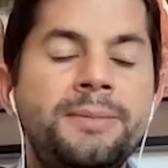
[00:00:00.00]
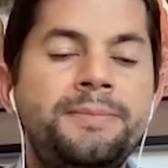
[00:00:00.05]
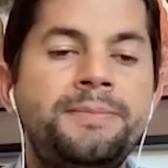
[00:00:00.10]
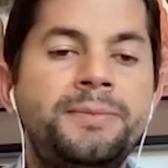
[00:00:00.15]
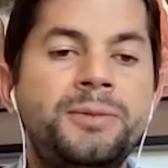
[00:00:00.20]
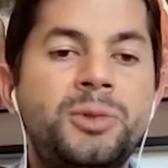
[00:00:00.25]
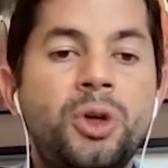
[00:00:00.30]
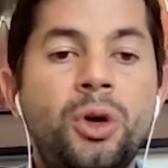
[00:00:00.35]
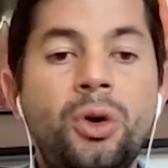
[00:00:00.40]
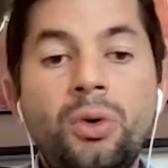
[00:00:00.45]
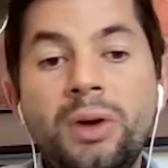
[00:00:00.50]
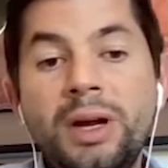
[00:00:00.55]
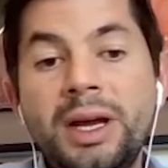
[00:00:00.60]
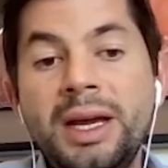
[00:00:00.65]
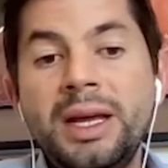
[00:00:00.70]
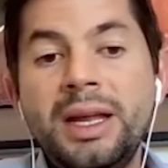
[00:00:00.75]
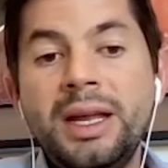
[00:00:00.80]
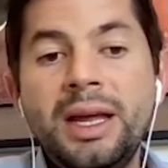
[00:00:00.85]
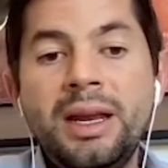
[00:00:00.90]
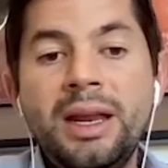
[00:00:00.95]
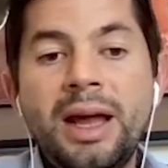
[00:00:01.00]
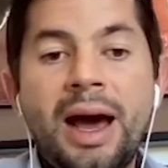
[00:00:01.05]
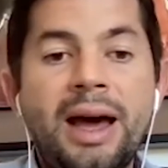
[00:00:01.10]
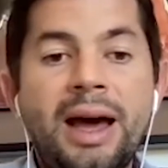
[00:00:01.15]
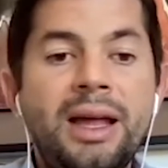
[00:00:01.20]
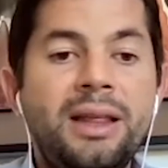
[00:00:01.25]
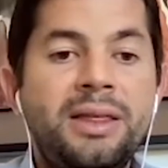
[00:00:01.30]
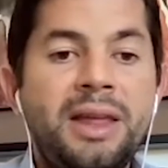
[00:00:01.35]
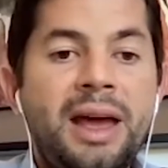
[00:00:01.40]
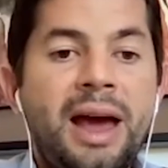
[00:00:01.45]
So
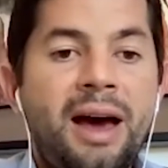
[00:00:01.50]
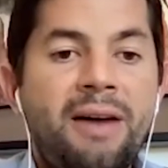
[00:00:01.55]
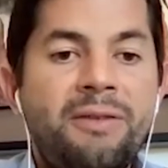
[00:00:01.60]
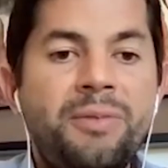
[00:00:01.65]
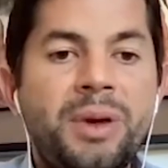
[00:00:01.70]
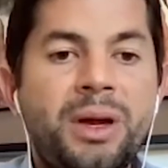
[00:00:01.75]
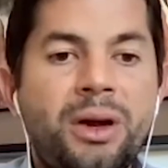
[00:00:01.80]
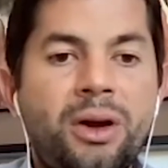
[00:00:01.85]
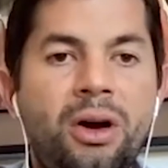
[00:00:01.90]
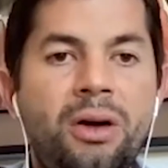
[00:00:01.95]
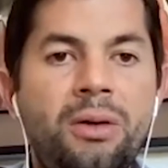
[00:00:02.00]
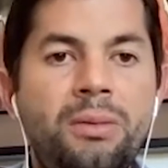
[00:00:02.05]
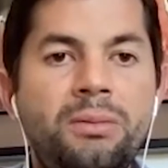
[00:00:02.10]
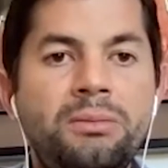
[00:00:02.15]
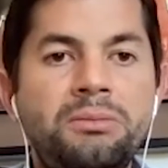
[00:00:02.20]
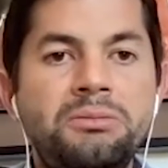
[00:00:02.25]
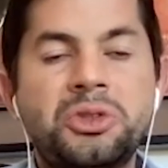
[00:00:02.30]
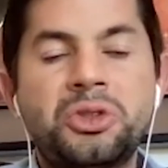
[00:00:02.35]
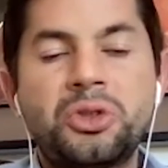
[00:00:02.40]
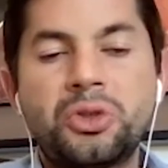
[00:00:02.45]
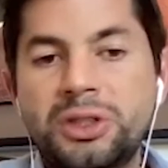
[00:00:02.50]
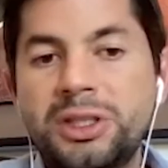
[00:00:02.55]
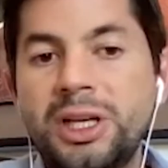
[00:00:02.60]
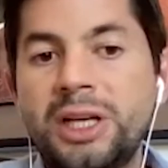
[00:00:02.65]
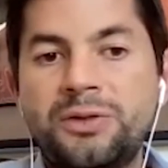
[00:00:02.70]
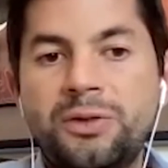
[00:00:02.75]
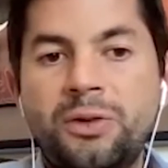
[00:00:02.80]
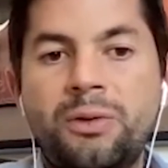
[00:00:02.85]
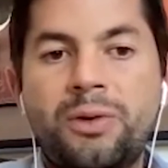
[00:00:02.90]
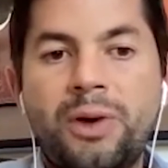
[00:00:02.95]
they have become
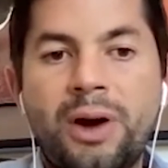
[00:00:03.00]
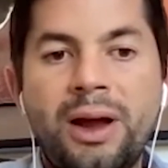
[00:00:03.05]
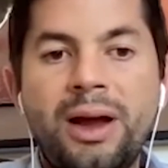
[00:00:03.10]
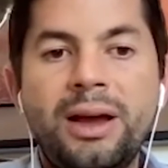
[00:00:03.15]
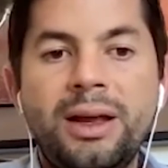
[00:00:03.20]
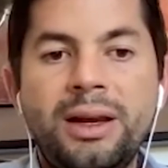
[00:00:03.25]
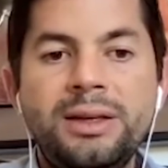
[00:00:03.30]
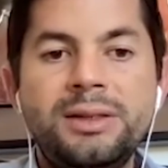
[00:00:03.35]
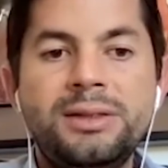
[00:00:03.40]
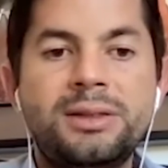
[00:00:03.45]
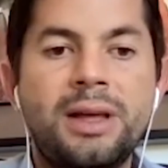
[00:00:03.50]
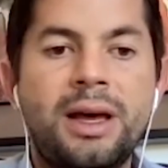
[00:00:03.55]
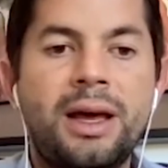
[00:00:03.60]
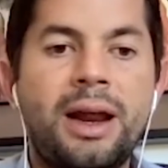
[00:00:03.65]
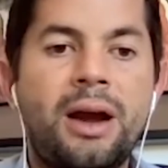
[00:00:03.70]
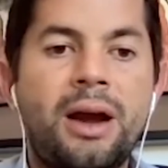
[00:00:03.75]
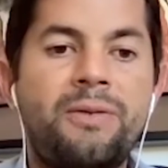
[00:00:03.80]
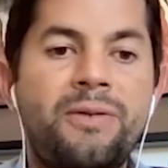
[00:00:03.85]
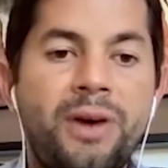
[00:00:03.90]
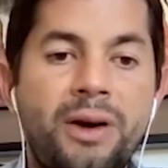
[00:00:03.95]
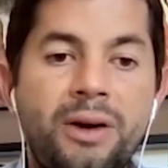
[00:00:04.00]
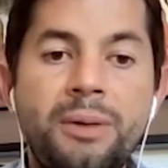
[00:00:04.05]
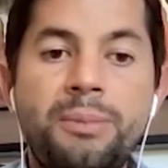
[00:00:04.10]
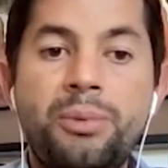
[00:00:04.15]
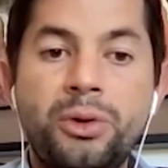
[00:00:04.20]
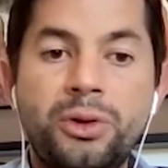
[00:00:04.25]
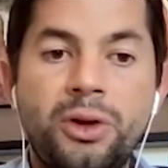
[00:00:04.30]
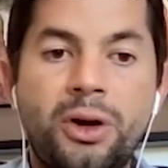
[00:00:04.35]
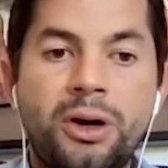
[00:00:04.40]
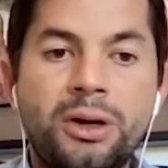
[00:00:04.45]
successful varieties that are very
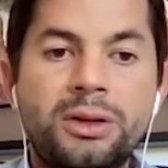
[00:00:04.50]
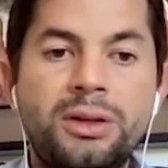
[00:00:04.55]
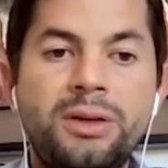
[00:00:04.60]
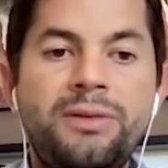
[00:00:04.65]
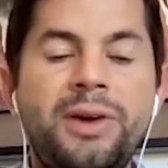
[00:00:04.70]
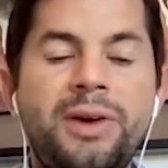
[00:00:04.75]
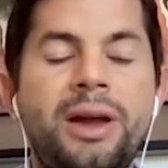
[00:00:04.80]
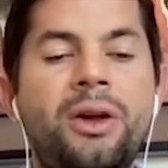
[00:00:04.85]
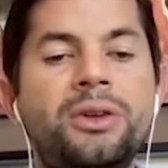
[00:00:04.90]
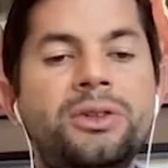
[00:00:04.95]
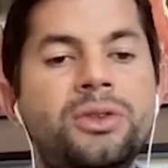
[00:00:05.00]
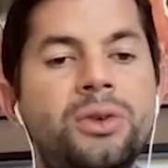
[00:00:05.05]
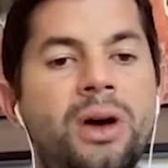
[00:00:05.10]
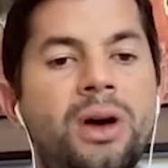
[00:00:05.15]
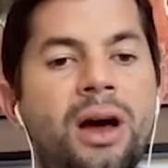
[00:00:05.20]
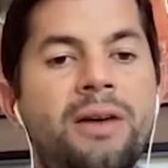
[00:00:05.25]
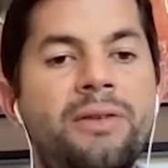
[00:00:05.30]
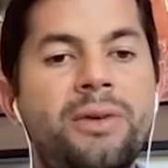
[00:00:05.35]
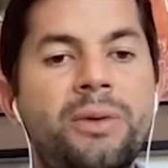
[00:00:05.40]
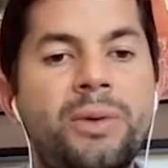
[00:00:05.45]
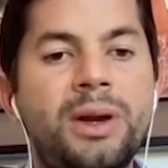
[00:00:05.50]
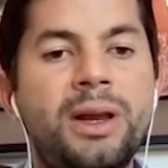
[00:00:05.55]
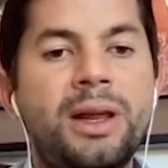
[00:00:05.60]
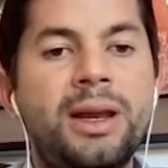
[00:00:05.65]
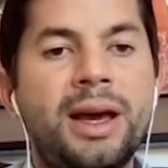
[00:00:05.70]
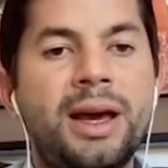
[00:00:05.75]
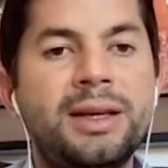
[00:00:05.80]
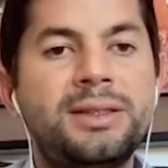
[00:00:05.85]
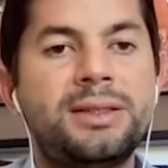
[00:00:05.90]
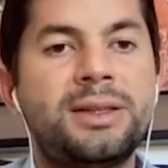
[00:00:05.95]
productive and also have a really
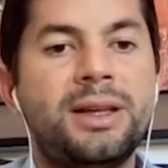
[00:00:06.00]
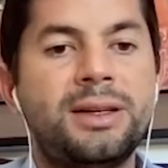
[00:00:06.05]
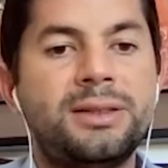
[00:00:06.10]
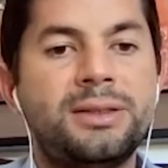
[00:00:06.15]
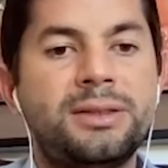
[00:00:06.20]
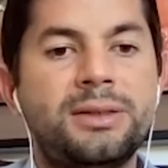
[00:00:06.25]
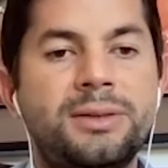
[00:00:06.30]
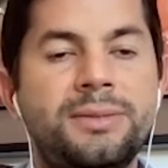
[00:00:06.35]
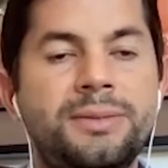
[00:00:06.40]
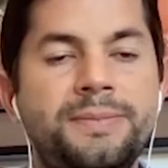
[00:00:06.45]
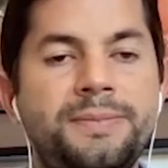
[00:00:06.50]
nice taste.